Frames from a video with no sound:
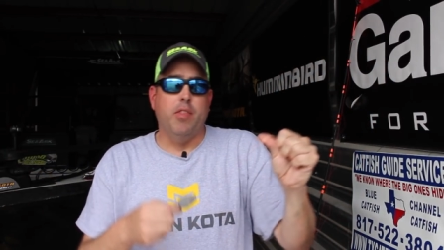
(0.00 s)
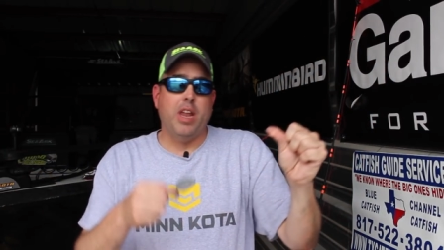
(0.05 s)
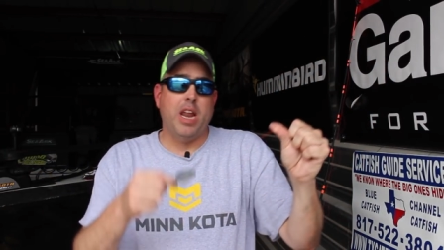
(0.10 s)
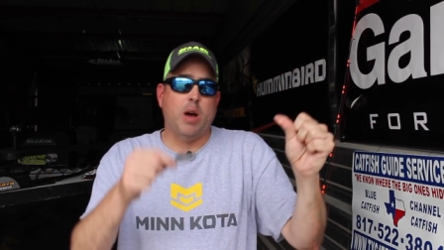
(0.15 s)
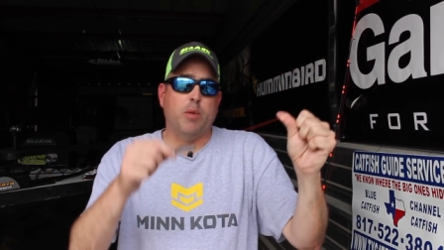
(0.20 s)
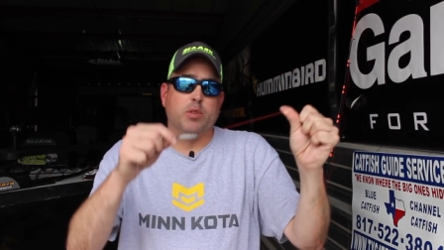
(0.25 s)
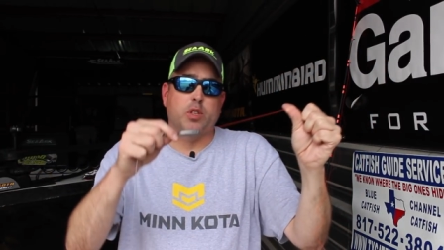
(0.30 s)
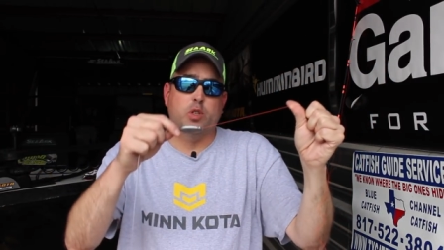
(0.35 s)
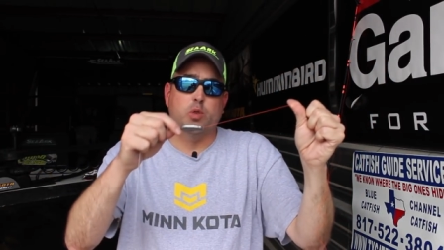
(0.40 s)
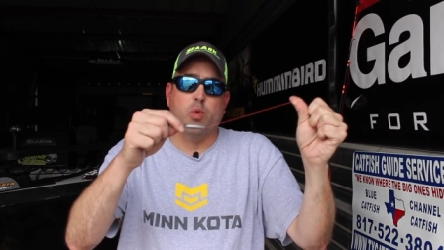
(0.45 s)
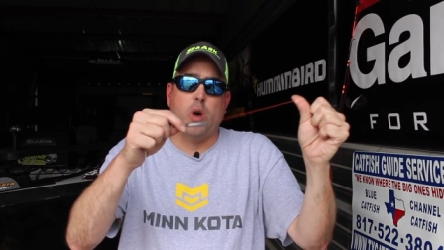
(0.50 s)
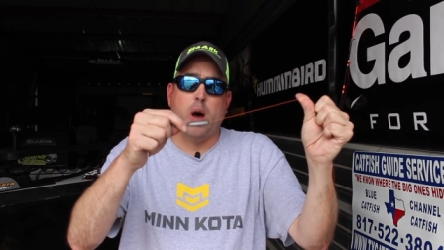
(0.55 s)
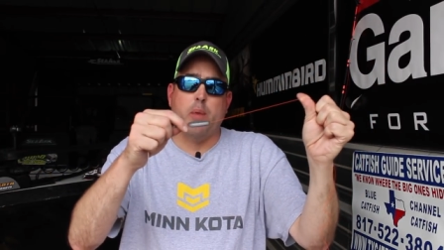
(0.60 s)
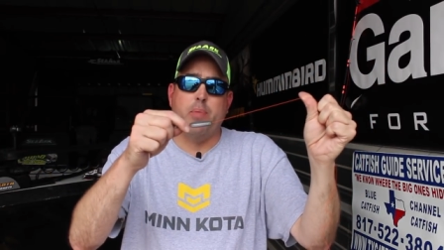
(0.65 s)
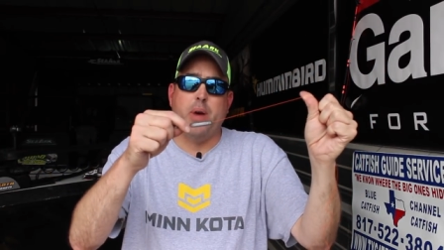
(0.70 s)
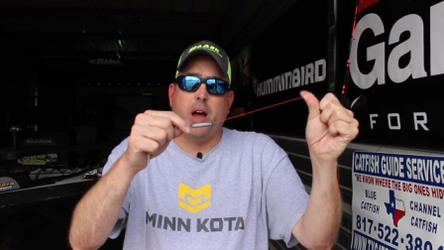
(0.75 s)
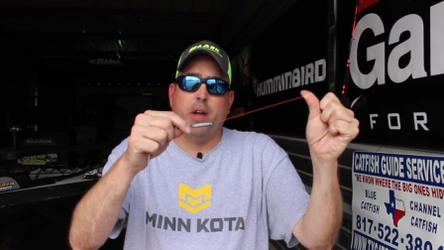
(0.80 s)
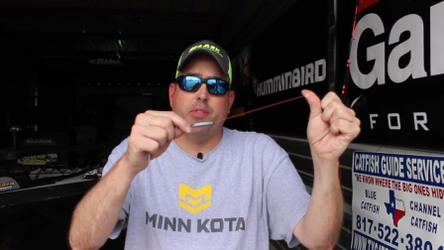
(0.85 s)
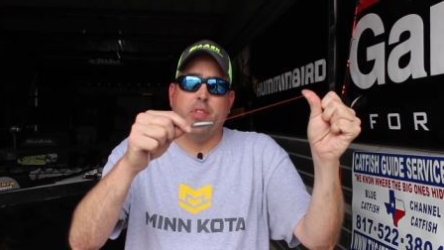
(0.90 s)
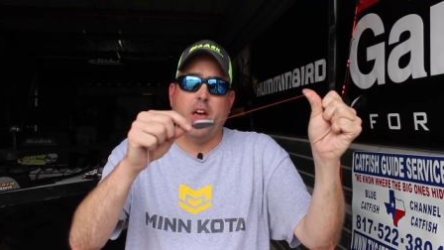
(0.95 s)
then I would
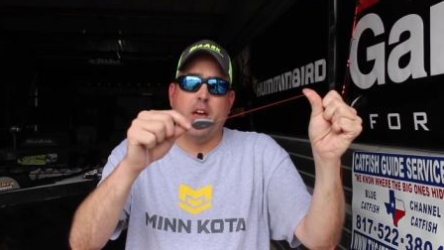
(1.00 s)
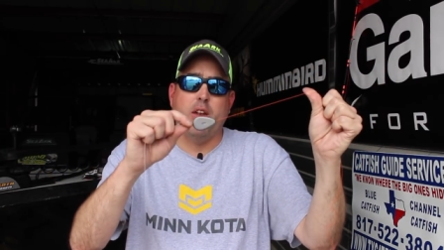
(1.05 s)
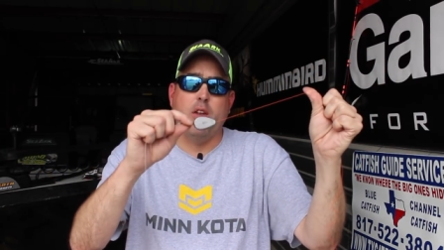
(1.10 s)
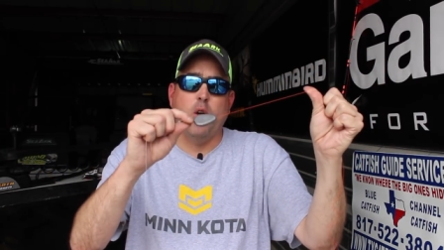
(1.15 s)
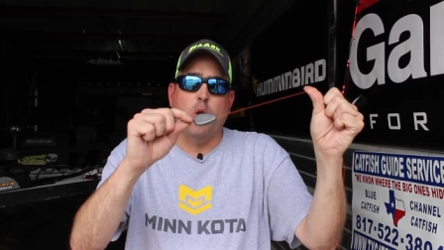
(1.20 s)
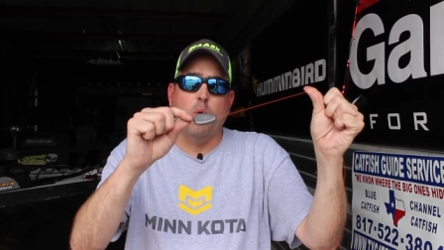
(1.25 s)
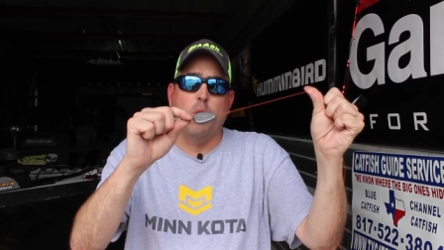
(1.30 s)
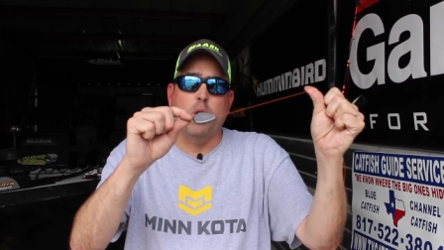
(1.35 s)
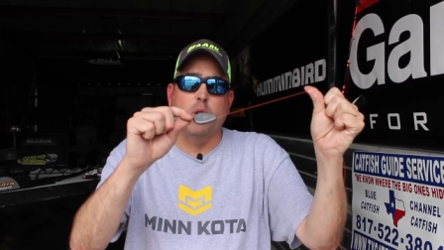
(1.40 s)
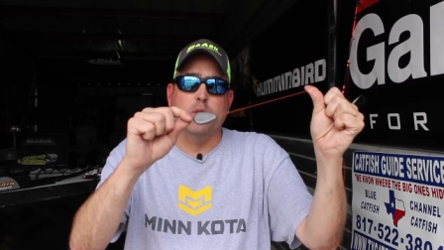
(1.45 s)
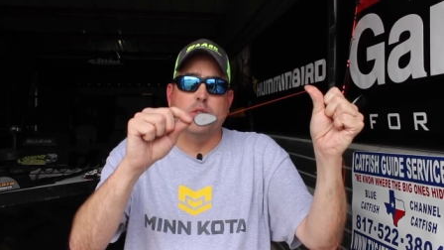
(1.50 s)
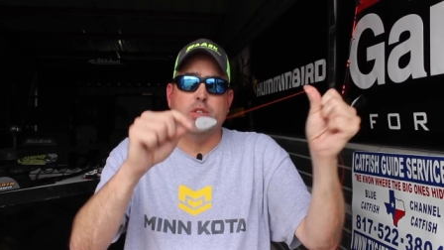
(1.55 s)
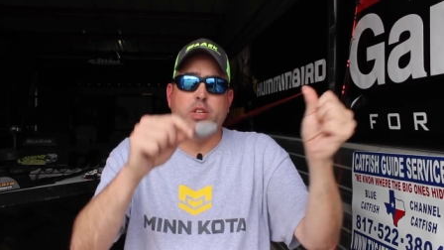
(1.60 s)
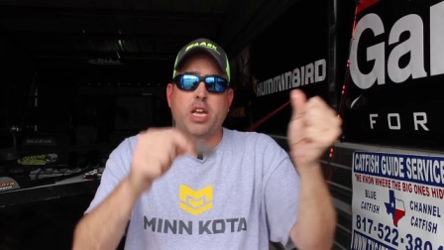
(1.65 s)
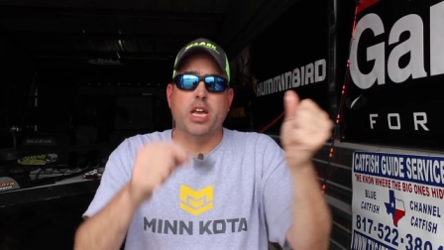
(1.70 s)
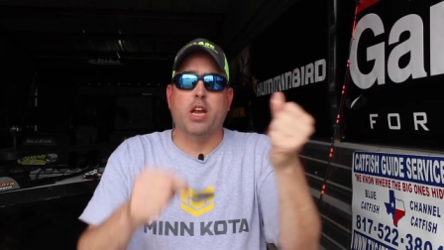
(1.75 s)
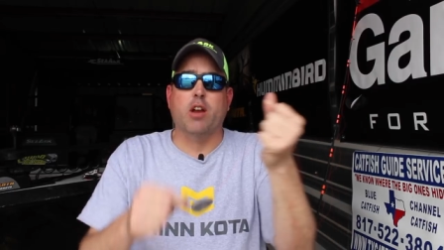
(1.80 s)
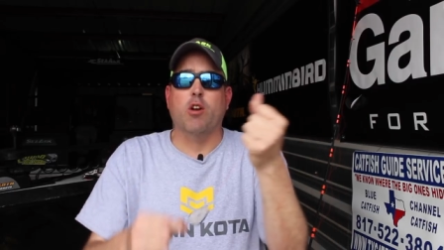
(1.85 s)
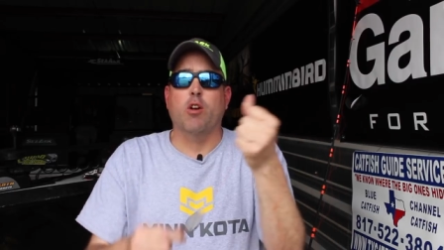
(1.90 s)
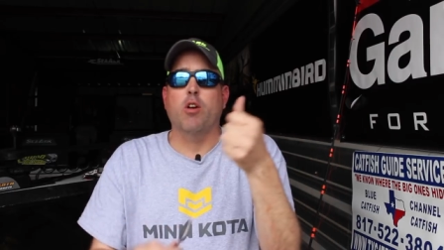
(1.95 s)
swap out that no-roll
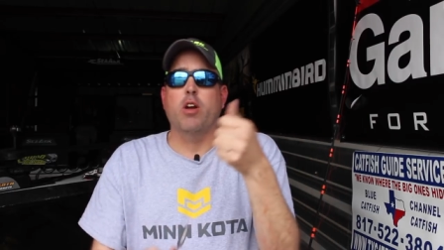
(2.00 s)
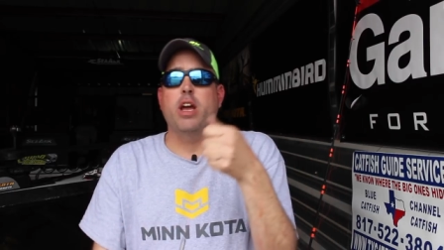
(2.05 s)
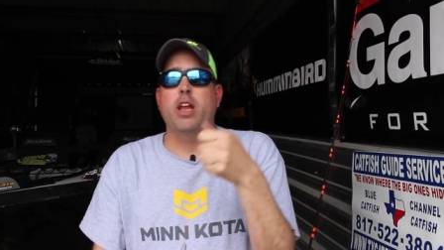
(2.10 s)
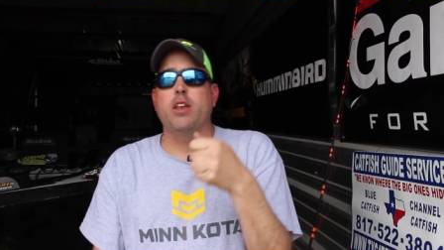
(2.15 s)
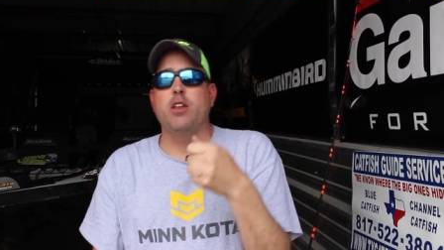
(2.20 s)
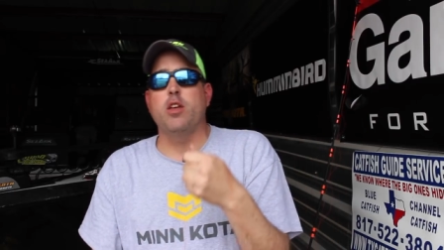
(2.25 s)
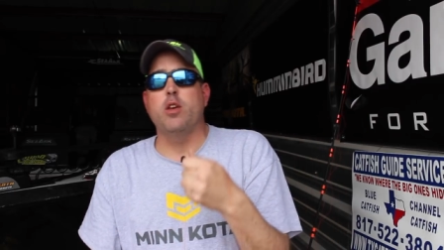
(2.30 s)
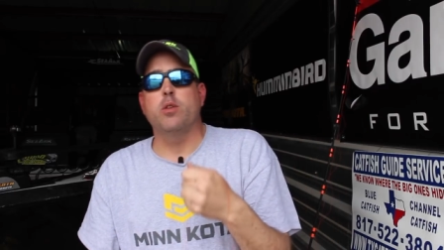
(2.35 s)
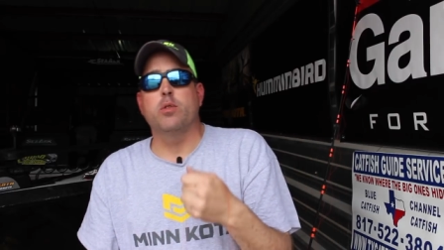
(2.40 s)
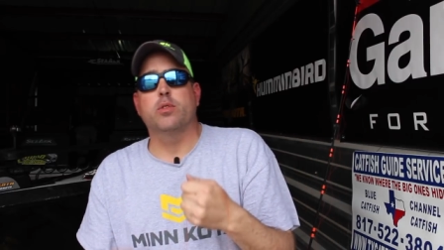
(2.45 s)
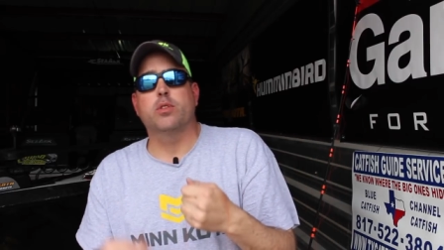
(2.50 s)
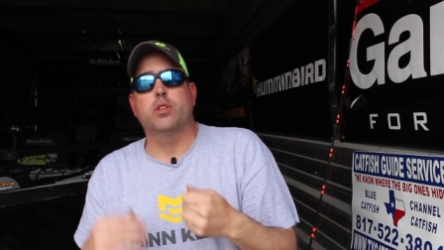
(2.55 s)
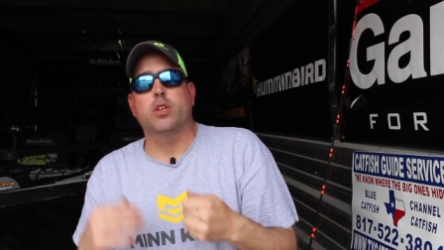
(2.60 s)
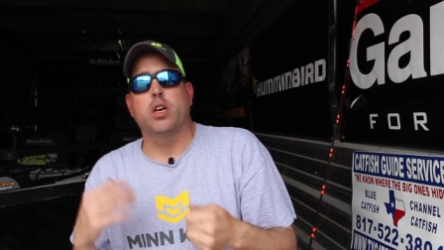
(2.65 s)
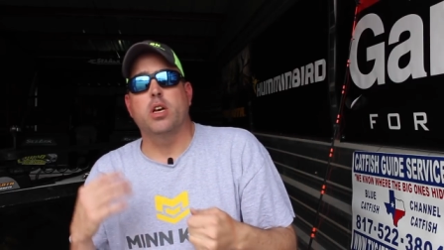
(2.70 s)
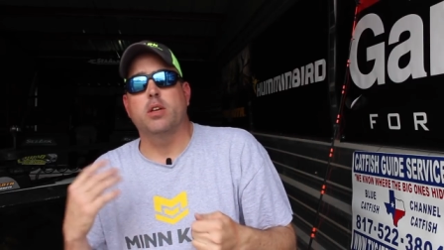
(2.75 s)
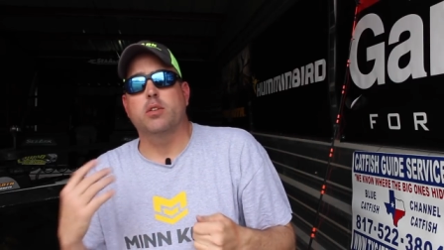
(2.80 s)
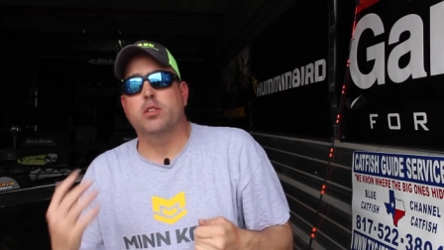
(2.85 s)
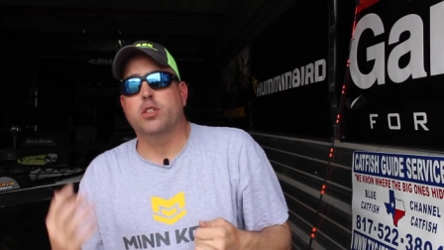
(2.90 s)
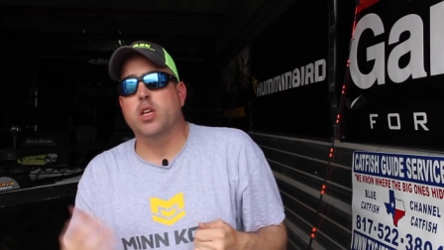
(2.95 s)
sinker and use
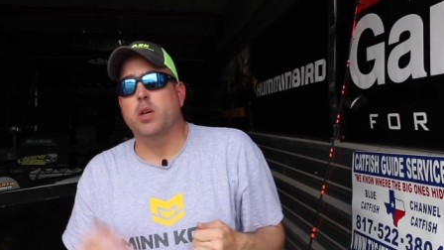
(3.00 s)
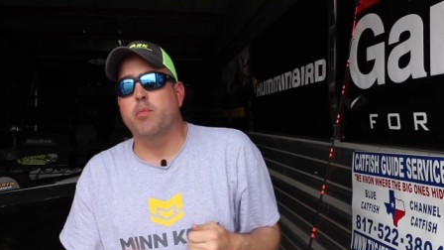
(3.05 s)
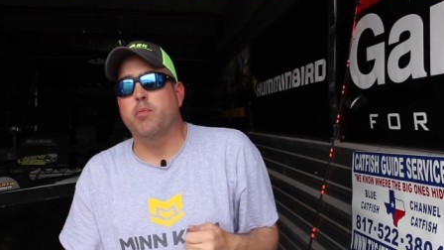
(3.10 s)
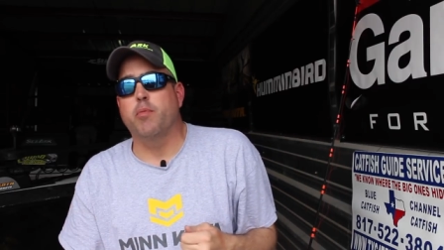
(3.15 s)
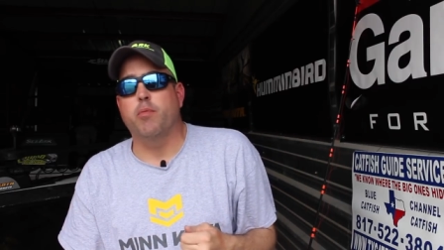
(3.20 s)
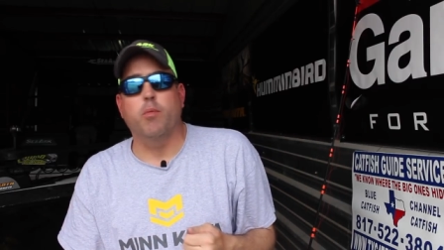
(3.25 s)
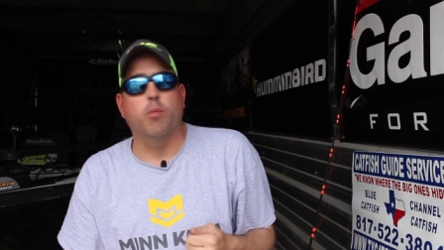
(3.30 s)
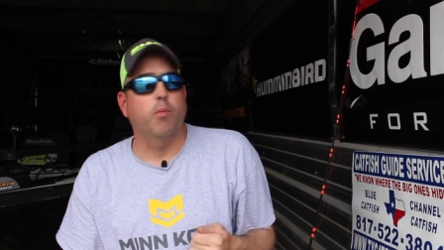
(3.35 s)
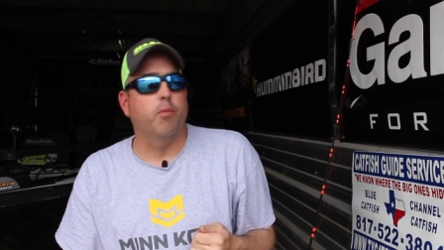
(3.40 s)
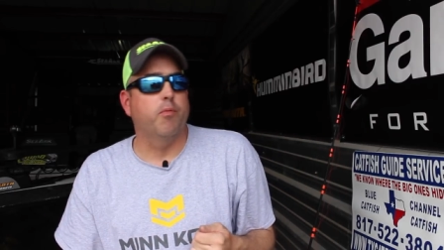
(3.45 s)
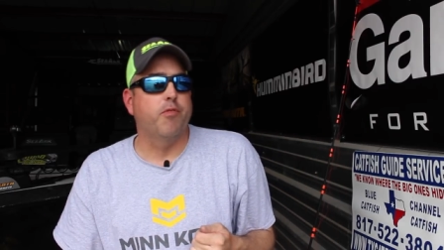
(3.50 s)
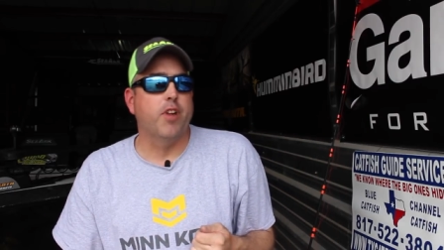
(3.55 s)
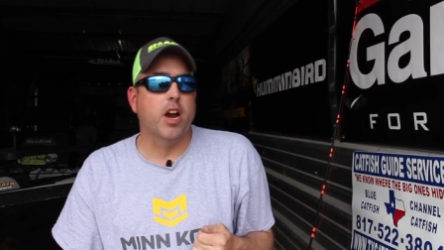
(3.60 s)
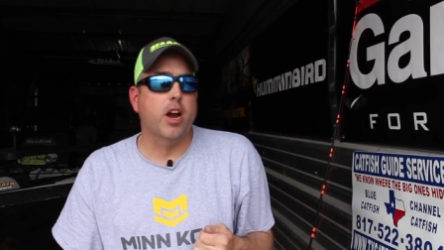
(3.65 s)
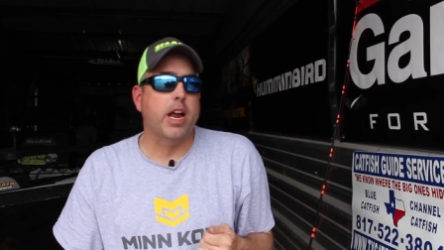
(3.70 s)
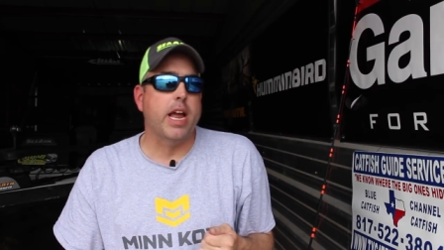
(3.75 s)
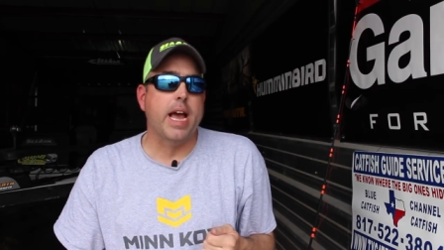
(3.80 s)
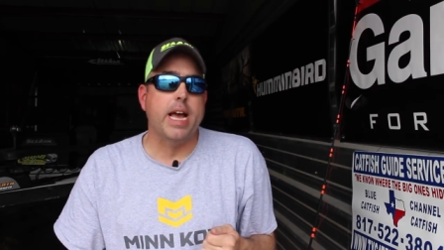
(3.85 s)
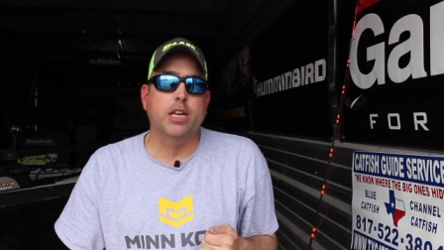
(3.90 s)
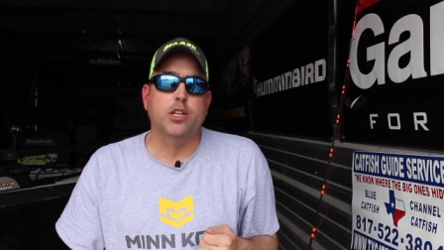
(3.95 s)
some
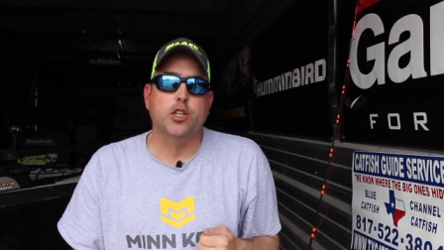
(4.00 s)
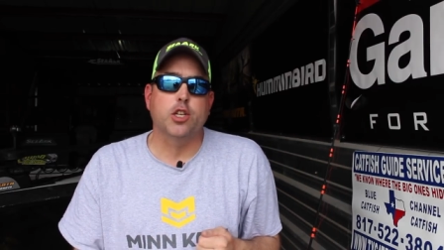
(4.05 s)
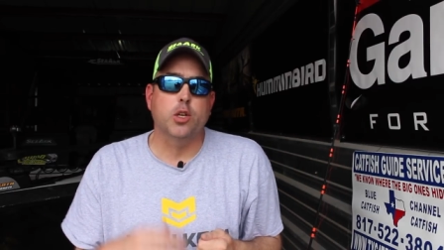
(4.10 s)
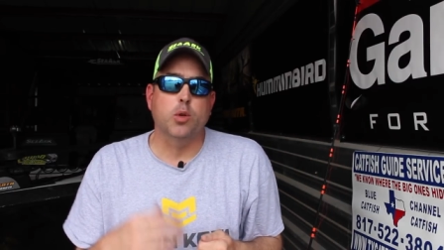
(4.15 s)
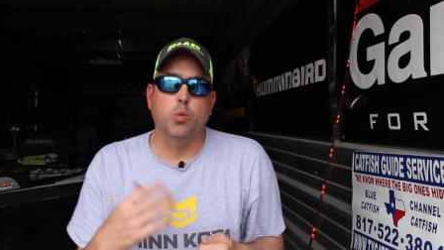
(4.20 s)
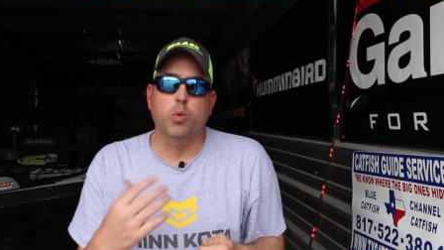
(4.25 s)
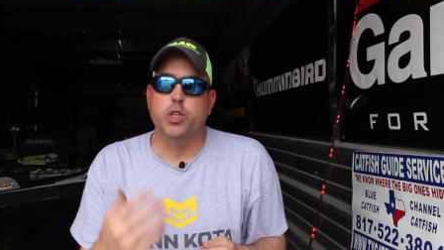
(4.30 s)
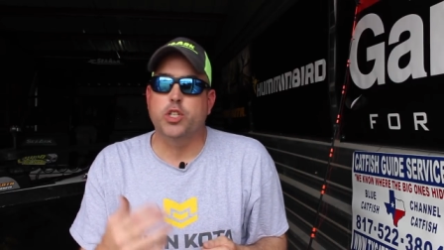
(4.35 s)
variation,